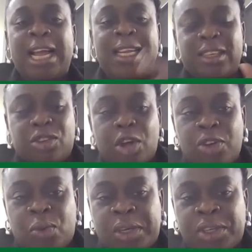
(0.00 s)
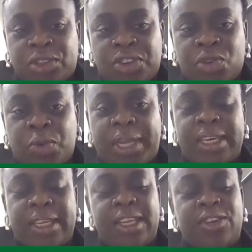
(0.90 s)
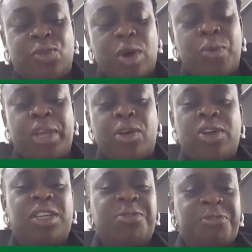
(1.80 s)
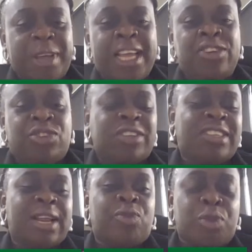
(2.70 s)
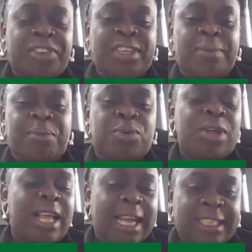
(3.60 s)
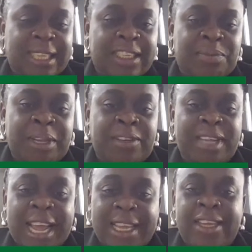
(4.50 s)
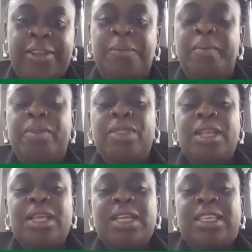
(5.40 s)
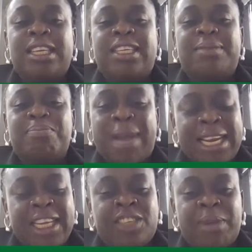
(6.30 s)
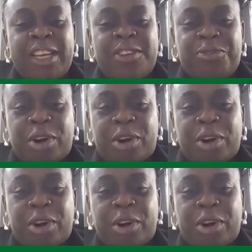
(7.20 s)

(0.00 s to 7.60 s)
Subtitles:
And the third one, just quickly, is what we call the fair, just, and reasonable assessment, i.e., did management